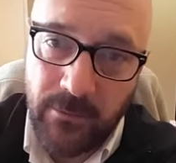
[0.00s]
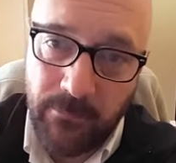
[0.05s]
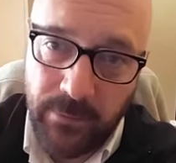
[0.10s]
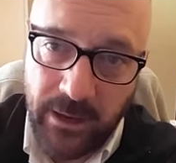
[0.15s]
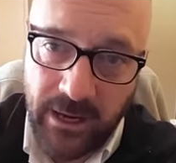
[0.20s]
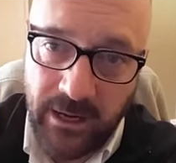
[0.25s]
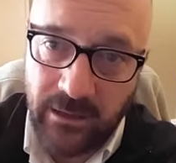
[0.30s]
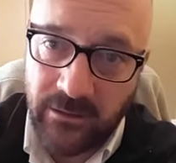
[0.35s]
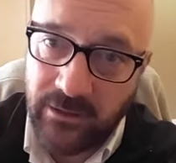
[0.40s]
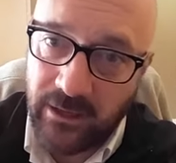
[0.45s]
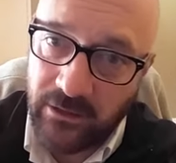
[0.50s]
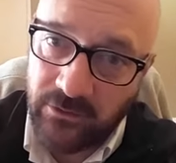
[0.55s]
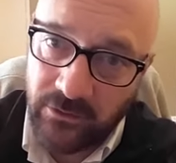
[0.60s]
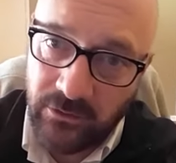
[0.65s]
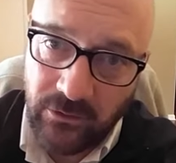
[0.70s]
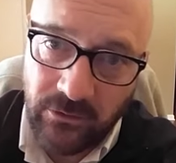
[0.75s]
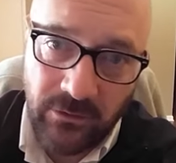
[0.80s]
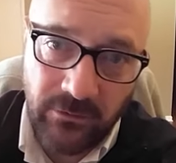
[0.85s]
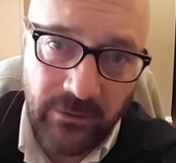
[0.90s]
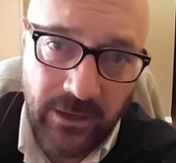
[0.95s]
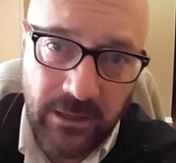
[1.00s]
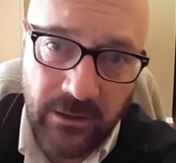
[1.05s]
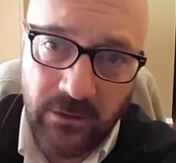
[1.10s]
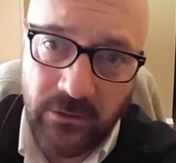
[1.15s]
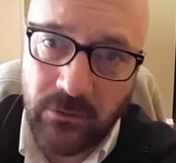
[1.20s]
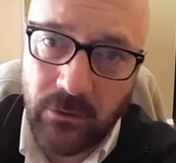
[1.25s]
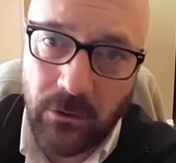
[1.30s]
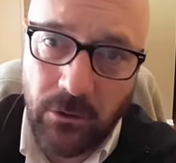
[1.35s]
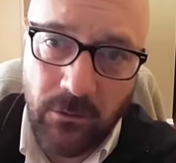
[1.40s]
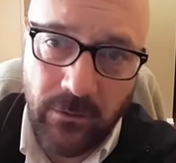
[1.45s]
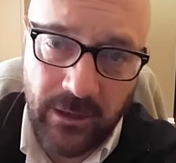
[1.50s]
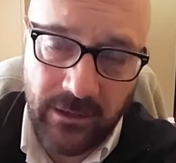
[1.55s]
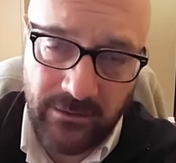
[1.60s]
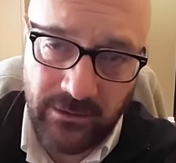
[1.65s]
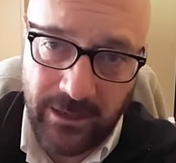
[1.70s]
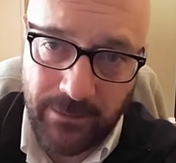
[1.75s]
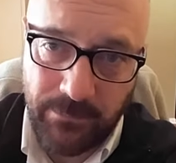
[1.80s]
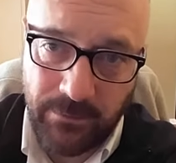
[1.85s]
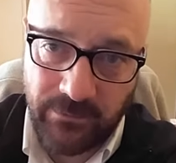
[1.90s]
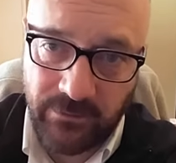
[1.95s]
paying attention, surveillance, all that
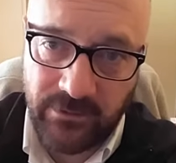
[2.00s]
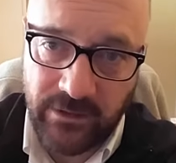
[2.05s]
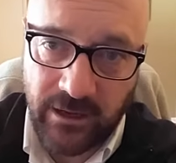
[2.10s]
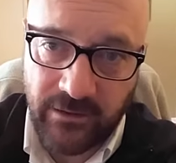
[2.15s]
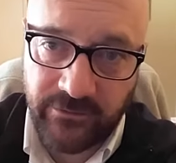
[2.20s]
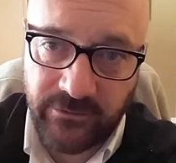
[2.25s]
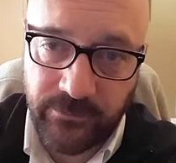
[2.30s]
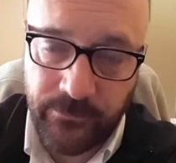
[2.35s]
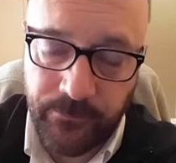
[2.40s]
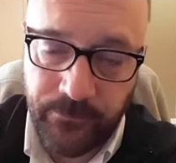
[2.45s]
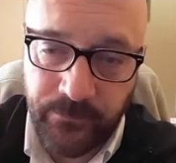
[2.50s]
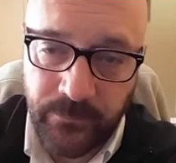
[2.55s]
type of stuff.